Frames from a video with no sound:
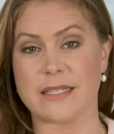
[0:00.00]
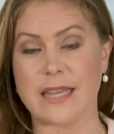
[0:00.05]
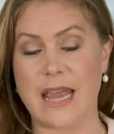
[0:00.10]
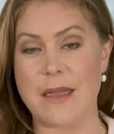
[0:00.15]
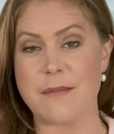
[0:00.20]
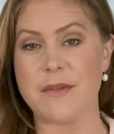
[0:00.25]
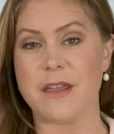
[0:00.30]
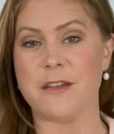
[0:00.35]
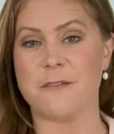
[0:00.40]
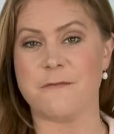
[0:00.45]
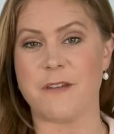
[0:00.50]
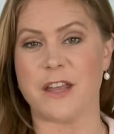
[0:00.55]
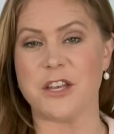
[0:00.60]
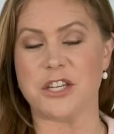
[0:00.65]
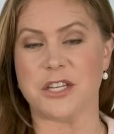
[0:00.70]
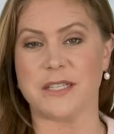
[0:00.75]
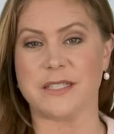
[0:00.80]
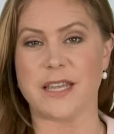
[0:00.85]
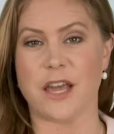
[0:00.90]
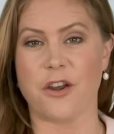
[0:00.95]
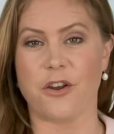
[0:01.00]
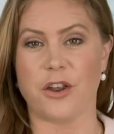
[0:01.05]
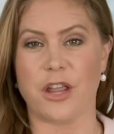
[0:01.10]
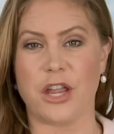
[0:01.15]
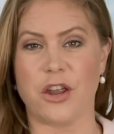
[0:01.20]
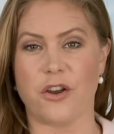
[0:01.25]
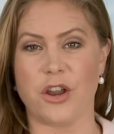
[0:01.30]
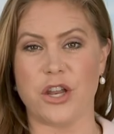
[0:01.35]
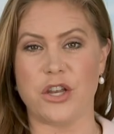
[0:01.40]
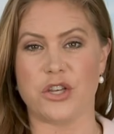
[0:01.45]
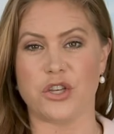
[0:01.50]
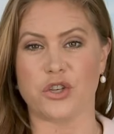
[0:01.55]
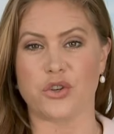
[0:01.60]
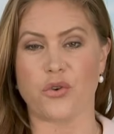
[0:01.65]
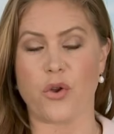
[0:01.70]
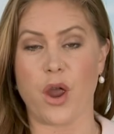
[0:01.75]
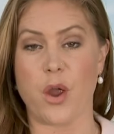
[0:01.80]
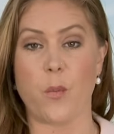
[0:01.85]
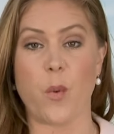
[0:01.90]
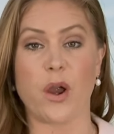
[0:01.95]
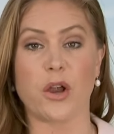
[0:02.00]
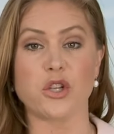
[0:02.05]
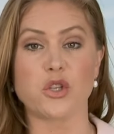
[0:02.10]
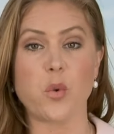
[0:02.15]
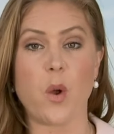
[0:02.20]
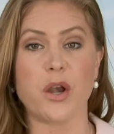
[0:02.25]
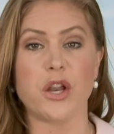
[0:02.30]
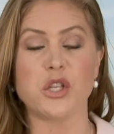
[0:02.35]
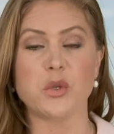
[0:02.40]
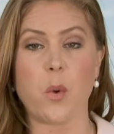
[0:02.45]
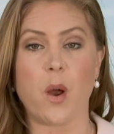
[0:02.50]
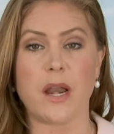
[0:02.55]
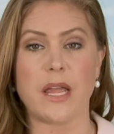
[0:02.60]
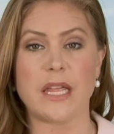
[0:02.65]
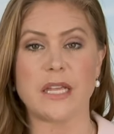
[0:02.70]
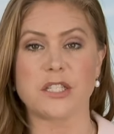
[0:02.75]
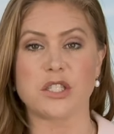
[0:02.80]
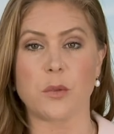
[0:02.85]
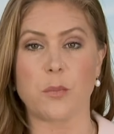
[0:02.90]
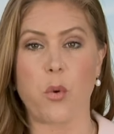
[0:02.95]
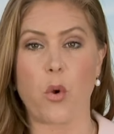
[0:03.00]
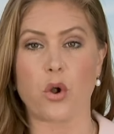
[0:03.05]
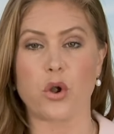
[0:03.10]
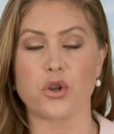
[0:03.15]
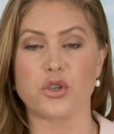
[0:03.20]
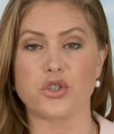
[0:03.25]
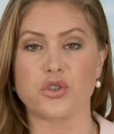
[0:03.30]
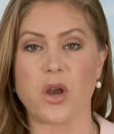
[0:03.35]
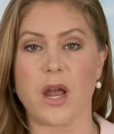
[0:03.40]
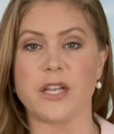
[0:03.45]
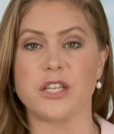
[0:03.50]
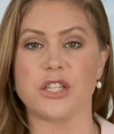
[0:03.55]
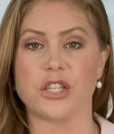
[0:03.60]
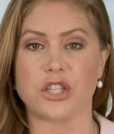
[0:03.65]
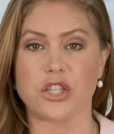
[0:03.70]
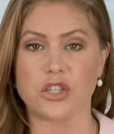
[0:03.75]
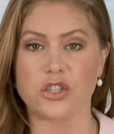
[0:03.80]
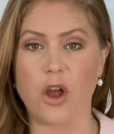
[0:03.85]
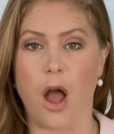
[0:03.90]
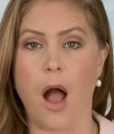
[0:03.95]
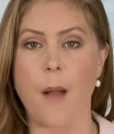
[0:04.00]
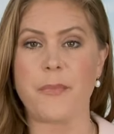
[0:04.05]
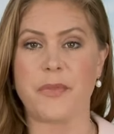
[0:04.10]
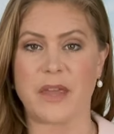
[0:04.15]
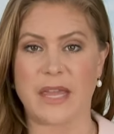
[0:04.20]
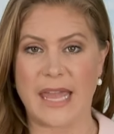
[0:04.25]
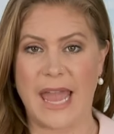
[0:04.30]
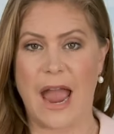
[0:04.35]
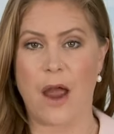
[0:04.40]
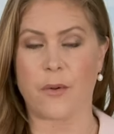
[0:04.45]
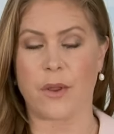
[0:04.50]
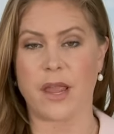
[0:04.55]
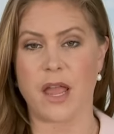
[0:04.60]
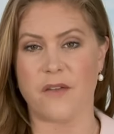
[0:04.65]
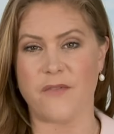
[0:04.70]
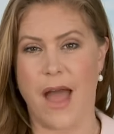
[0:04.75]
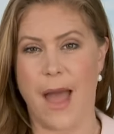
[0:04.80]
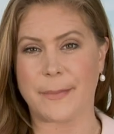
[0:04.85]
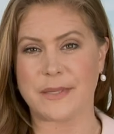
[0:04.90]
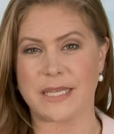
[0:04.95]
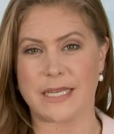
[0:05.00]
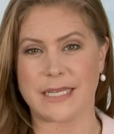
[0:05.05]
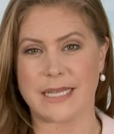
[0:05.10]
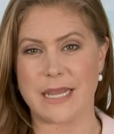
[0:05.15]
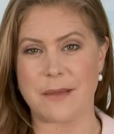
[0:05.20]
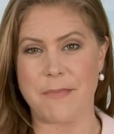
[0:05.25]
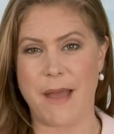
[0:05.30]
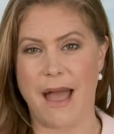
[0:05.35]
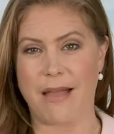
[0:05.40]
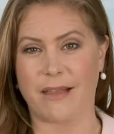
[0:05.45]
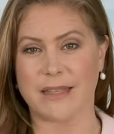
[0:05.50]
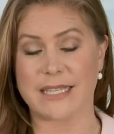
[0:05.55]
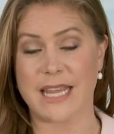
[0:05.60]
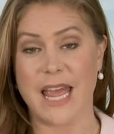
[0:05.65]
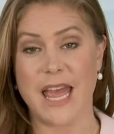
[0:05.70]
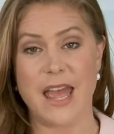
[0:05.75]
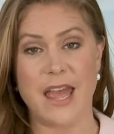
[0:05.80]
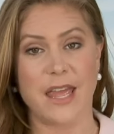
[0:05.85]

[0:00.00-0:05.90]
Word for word: the same convention center here in Detroit, where in 2020 his supporters tried to stop the counting of absentee ballots.